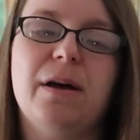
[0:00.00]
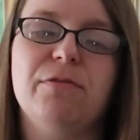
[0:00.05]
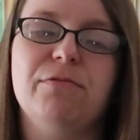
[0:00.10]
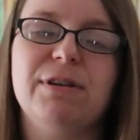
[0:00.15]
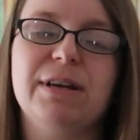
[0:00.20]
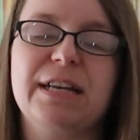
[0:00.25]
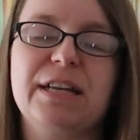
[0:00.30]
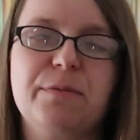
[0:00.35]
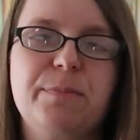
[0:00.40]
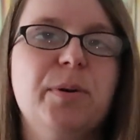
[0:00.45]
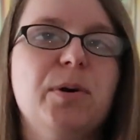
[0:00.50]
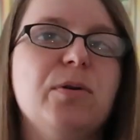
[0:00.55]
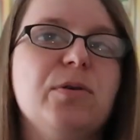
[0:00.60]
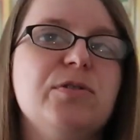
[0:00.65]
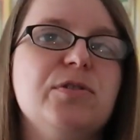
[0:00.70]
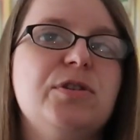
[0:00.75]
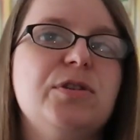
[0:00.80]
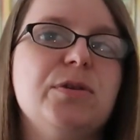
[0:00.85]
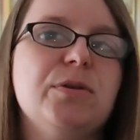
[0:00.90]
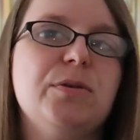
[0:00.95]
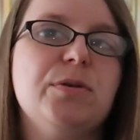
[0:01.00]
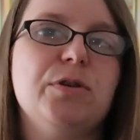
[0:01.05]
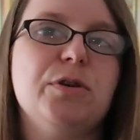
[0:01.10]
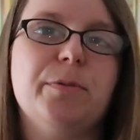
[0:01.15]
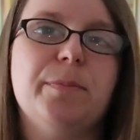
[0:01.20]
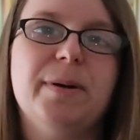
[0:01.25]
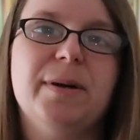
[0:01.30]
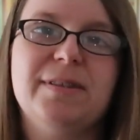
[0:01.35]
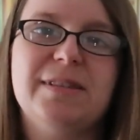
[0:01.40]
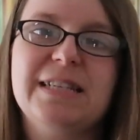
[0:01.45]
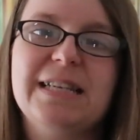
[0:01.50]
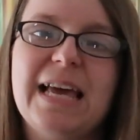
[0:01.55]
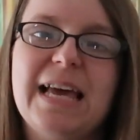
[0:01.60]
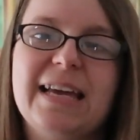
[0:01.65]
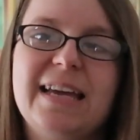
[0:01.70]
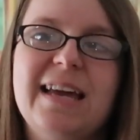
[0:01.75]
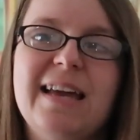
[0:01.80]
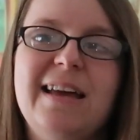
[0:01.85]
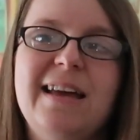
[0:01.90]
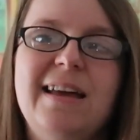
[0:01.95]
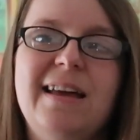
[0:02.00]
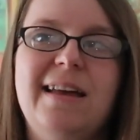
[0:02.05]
ring is put onto your bird's leg,